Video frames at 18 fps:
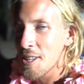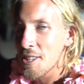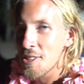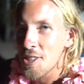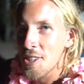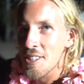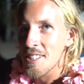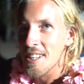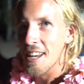it
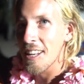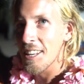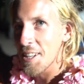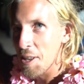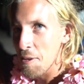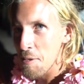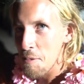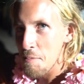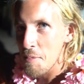just that
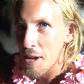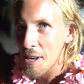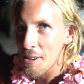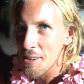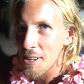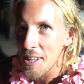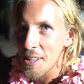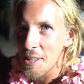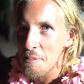little bit
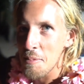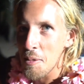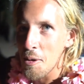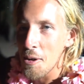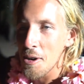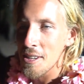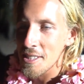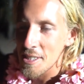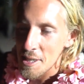better than the
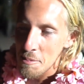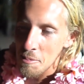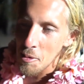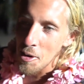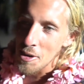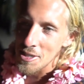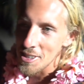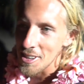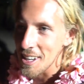boys, and the
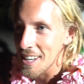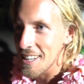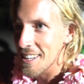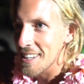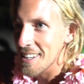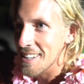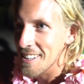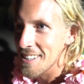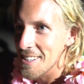boys are like
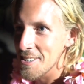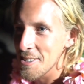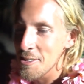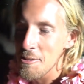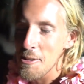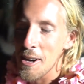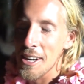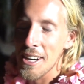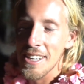
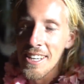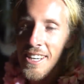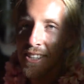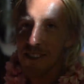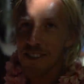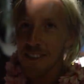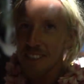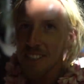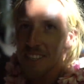you
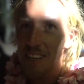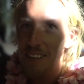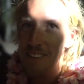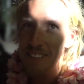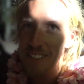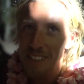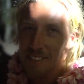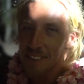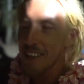recognize yourself,
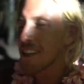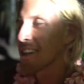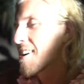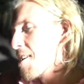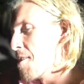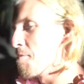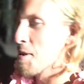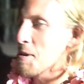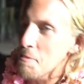and then like
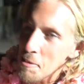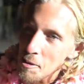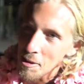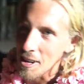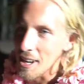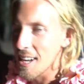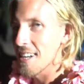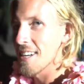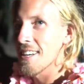they're a bit
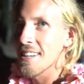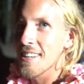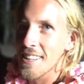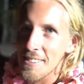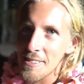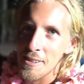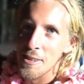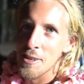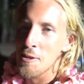more like
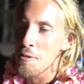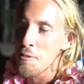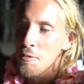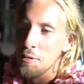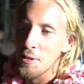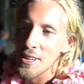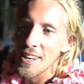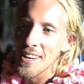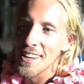
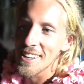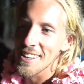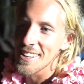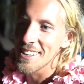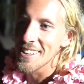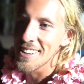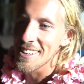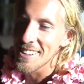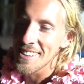goofy
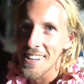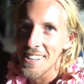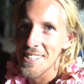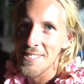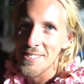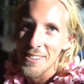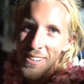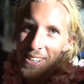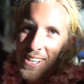headed, and, and
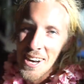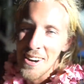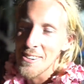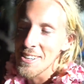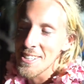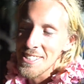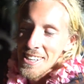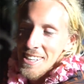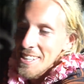it's funny how
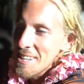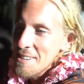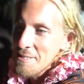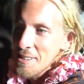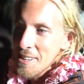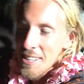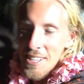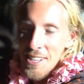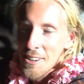it's like
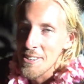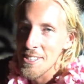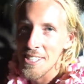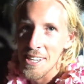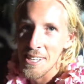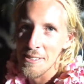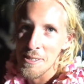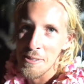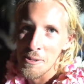even at the other
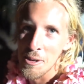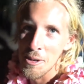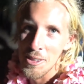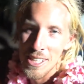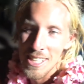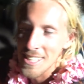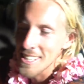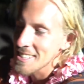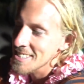side of the world,
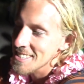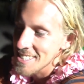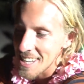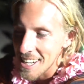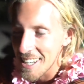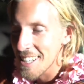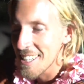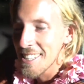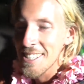it's
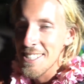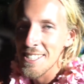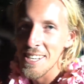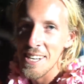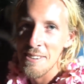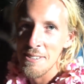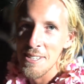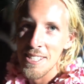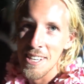exactly the
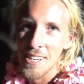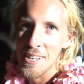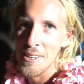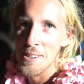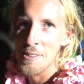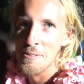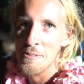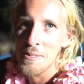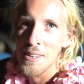same as like
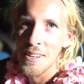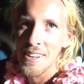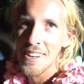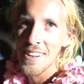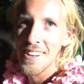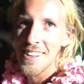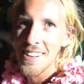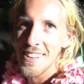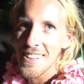home.
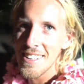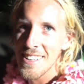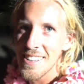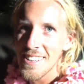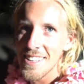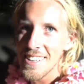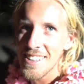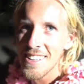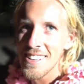All the
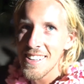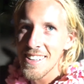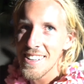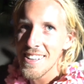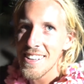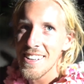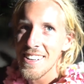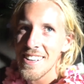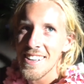girls were
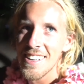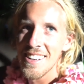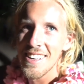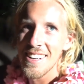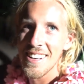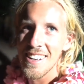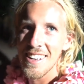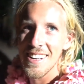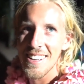laughing at the
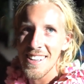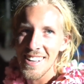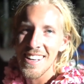boys,